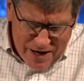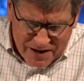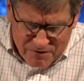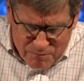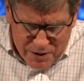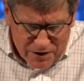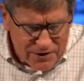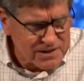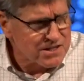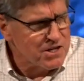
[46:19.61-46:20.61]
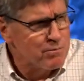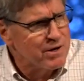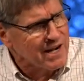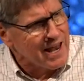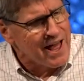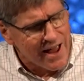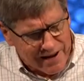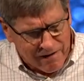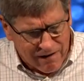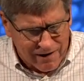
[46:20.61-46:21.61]
bed of bitterness that you've been
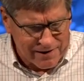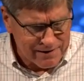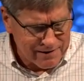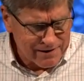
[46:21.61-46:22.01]
lying on